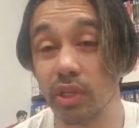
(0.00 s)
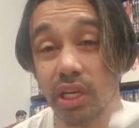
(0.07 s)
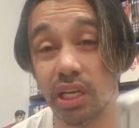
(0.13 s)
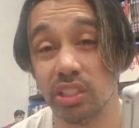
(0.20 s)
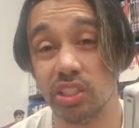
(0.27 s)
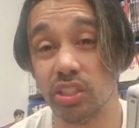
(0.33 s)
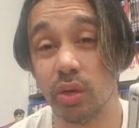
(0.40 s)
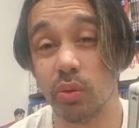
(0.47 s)

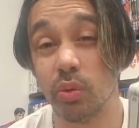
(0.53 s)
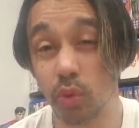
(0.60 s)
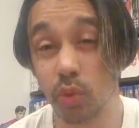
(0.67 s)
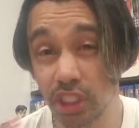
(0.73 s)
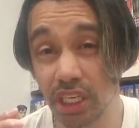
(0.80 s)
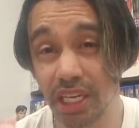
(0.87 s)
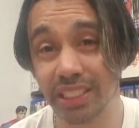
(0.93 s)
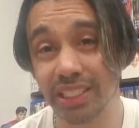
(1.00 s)
and do you know what,
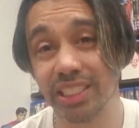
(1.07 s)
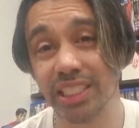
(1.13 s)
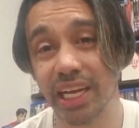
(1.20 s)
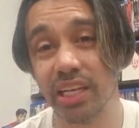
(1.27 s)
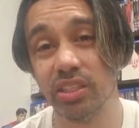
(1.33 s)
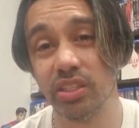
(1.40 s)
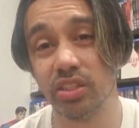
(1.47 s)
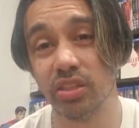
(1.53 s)
watching it a
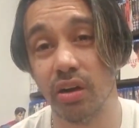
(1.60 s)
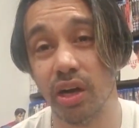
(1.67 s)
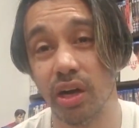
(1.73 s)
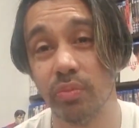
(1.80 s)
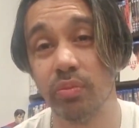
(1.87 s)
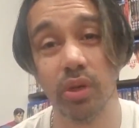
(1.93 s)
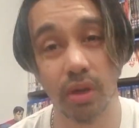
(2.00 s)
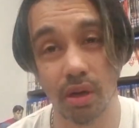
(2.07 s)
second
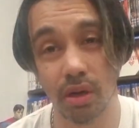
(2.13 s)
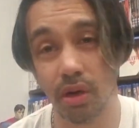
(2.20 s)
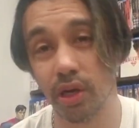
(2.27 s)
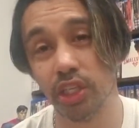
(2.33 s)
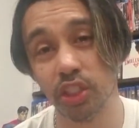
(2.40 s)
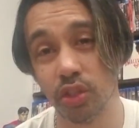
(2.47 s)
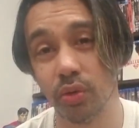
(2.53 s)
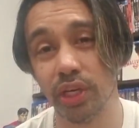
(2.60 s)
time, I
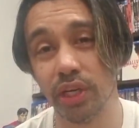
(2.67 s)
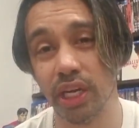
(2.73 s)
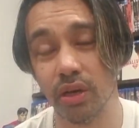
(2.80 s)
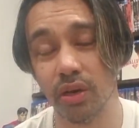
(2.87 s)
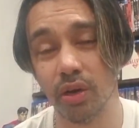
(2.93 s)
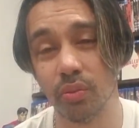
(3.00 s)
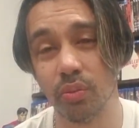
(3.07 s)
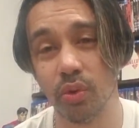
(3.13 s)
enjoyed it a
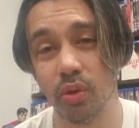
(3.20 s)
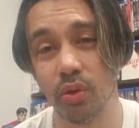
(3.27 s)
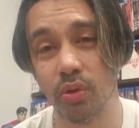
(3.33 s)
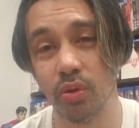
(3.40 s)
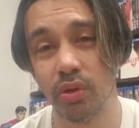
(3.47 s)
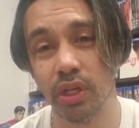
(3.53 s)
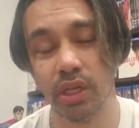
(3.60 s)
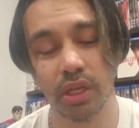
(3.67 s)
lot
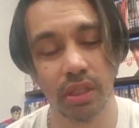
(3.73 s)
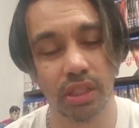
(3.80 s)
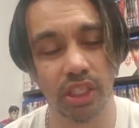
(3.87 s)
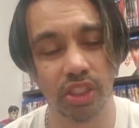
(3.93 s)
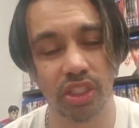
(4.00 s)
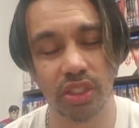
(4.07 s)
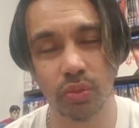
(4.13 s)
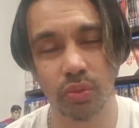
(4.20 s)
more.
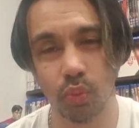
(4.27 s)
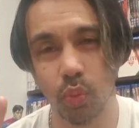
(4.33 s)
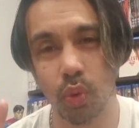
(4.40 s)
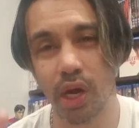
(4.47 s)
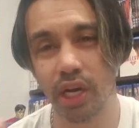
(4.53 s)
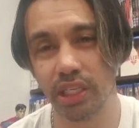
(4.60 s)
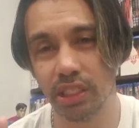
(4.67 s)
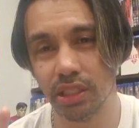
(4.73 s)
There's just
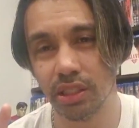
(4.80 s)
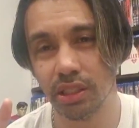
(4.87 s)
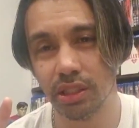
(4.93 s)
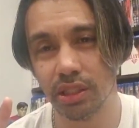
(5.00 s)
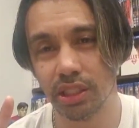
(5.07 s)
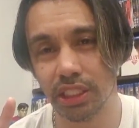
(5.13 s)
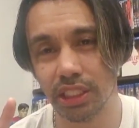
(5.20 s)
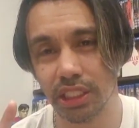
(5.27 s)
one
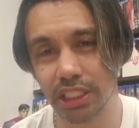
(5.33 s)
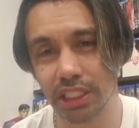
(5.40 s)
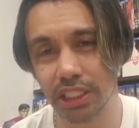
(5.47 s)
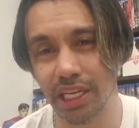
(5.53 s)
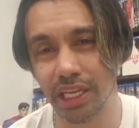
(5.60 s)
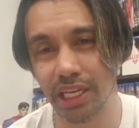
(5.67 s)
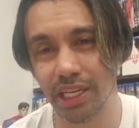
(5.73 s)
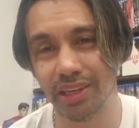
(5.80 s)

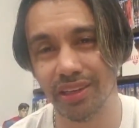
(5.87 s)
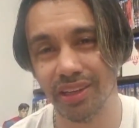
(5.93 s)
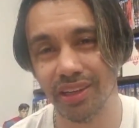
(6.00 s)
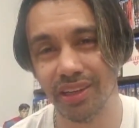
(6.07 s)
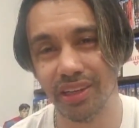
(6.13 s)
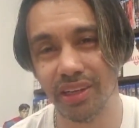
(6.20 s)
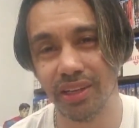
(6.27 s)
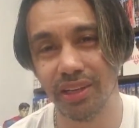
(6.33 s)
scene,
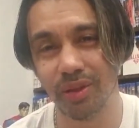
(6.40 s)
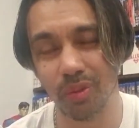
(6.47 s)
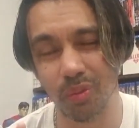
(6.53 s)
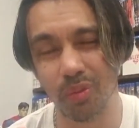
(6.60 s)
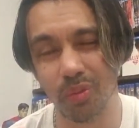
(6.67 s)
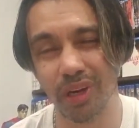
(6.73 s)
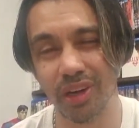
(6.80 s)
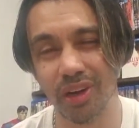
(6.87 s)

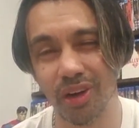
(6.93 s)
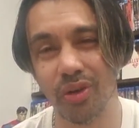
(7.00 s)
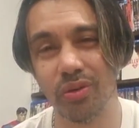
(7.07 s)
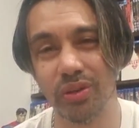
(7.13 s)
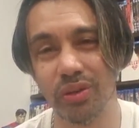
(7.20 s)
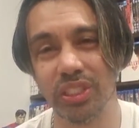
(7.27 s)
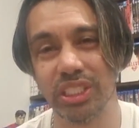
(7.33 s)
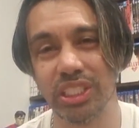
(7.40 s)
one
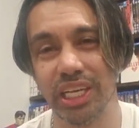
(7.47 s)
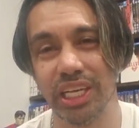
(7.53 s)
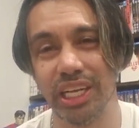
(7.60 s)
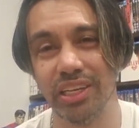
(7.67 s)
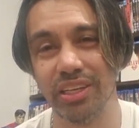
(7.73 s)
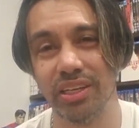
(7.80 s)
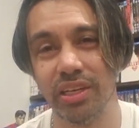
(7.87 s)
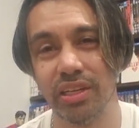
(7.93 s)
long
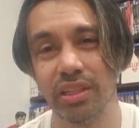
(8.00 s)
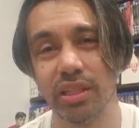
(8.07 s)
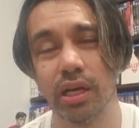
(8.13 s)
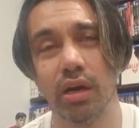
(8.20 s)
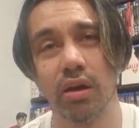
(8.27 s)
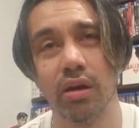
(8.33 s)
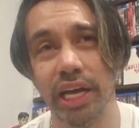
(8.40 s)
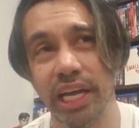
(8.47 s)
scene that
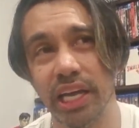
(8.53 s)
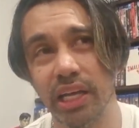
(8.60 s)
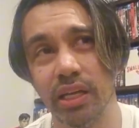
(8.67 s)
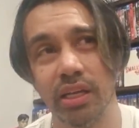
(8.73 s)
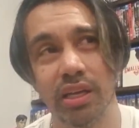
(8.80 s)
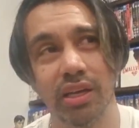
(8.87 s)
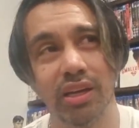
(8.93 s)
I